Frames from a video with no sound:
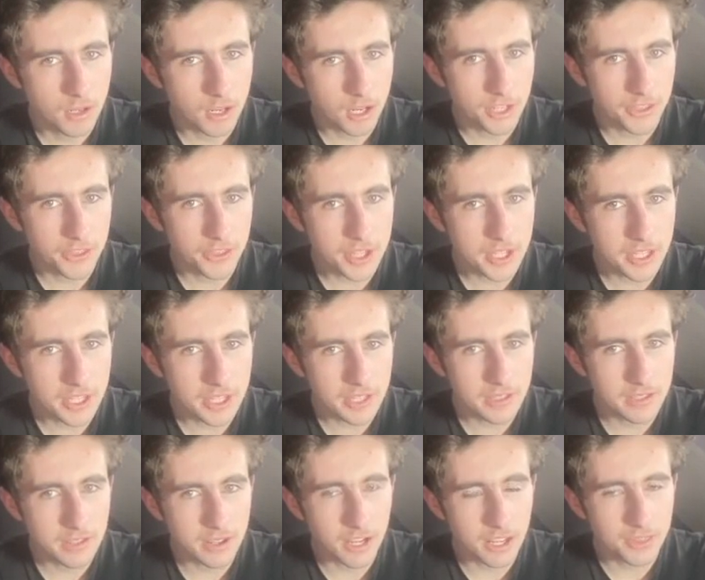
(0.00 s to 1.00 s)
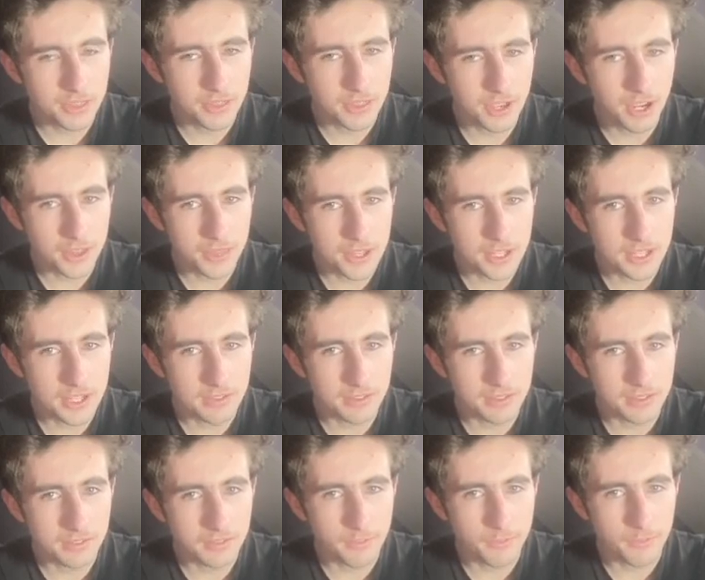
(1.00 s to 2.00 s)
I think it. I I think
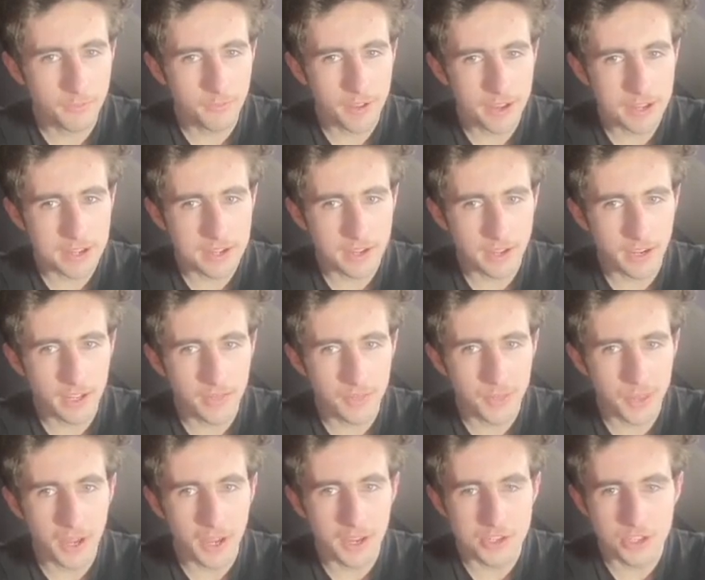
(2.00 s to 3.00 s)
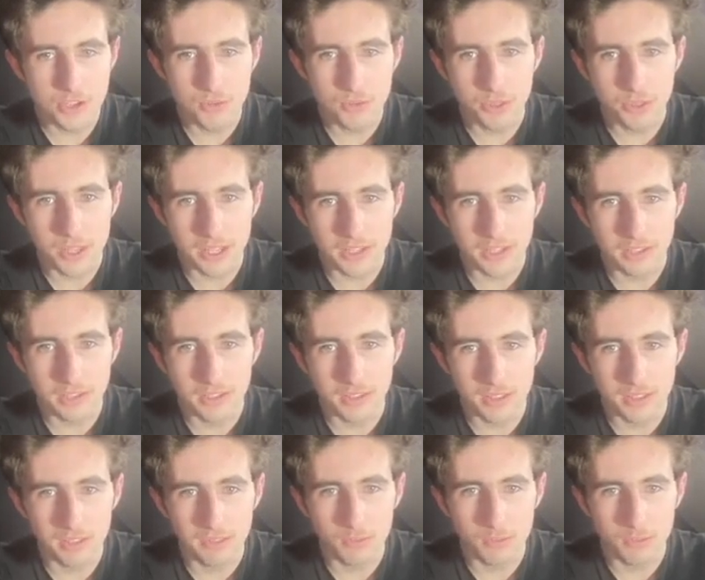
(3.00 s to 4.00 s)
it's fake. I I do think
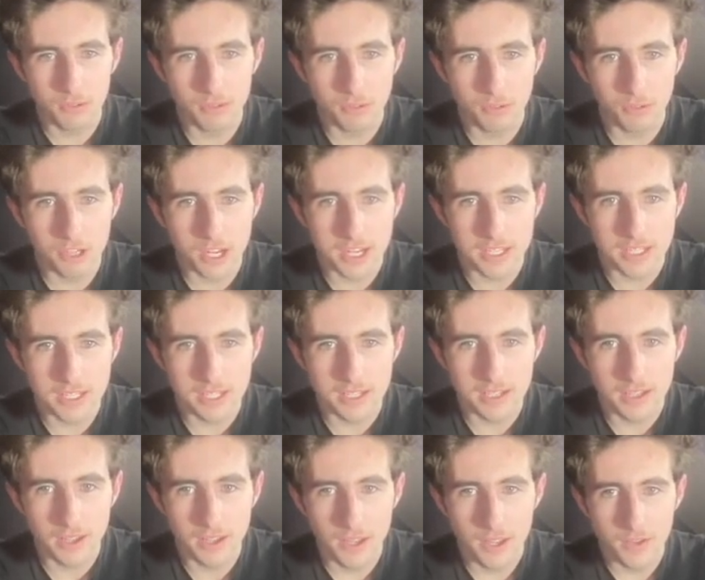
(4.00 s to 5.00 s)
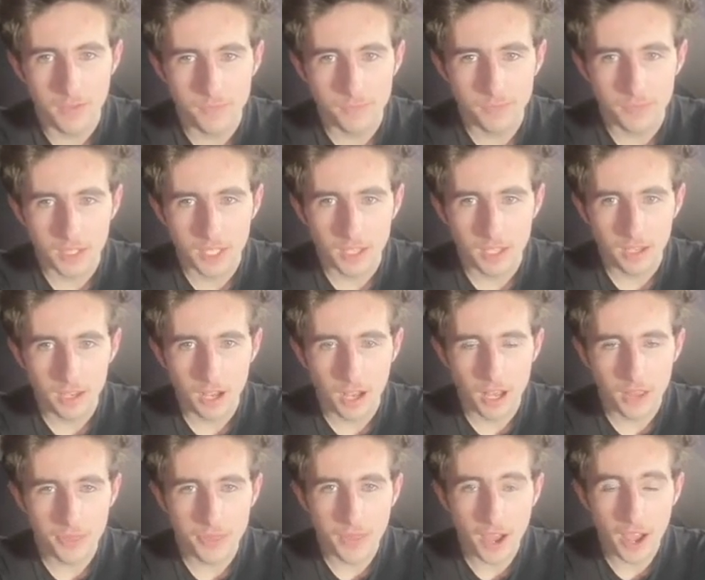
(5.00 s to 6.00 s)
this was created.
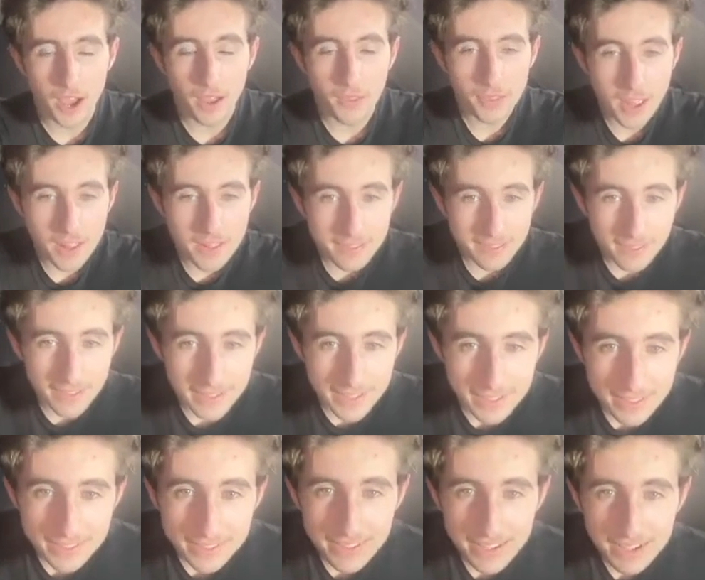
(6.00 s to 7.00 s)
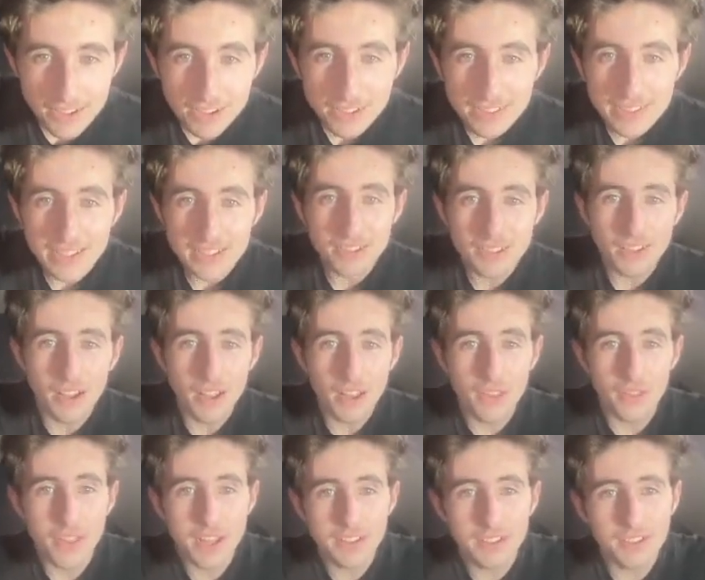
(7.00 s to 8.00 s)
There's like seriously.
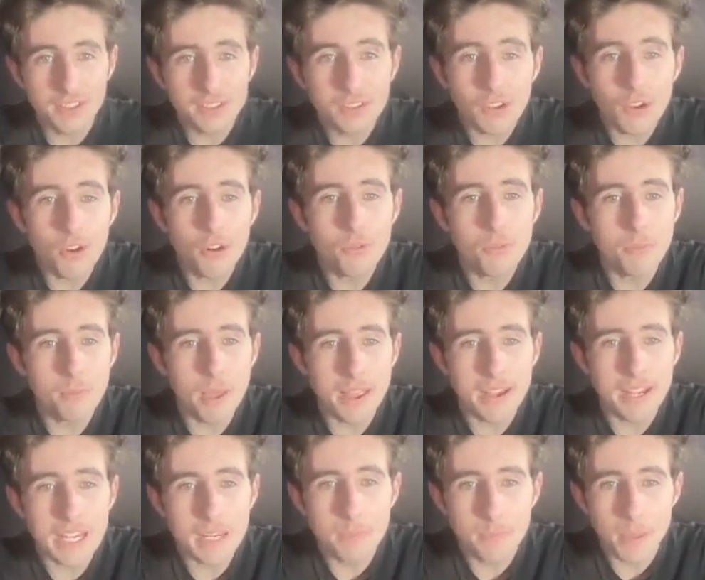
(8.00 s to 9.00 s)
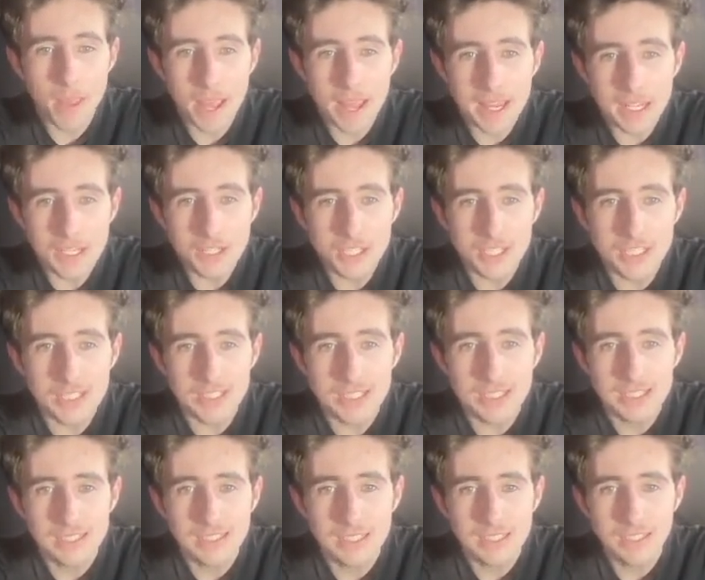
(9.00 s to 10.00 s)
There's so many
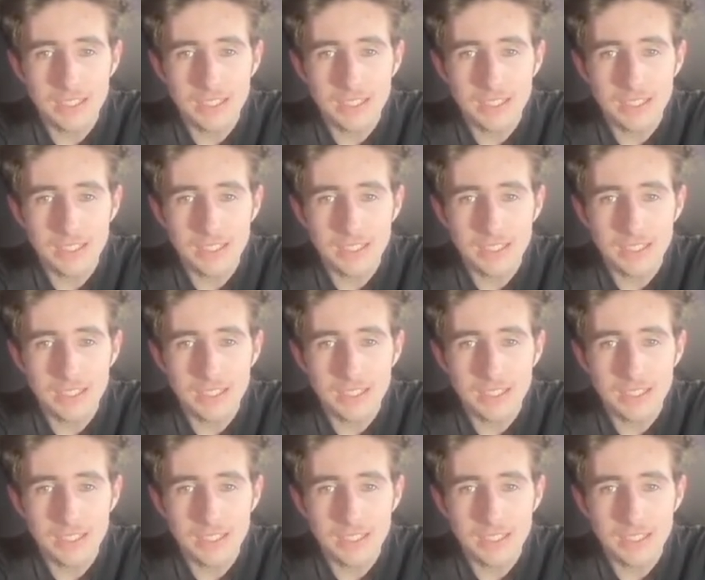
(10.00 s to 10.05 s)
pages.